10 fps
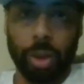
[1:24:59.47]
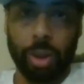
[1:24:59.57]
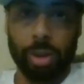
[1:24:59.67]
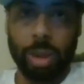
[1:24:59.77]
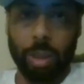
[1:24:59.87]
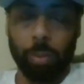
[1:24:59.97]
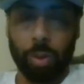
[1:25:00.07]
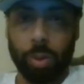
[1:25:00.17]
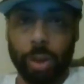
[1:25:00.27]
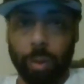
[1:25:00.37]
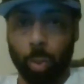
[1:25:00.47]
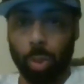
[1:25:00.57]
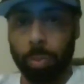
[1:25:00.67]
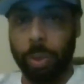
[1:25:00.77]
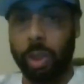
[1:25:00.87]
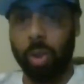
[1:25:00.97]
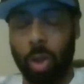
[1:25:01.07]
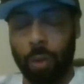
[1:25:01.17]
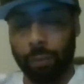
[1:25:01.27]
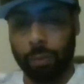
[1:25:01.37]
things that will pay
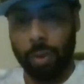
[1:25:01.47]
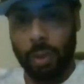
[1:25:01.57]
off